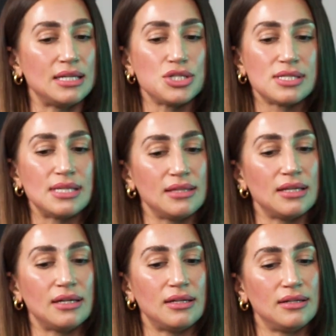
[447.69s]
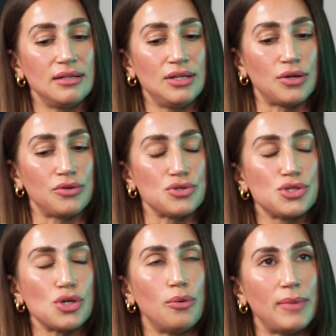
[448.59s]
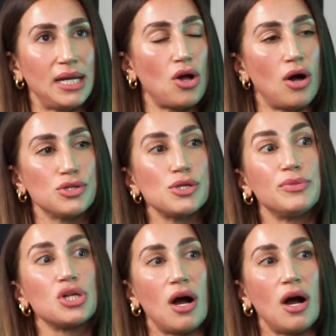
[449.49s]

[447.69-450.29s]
I just think that, there's so much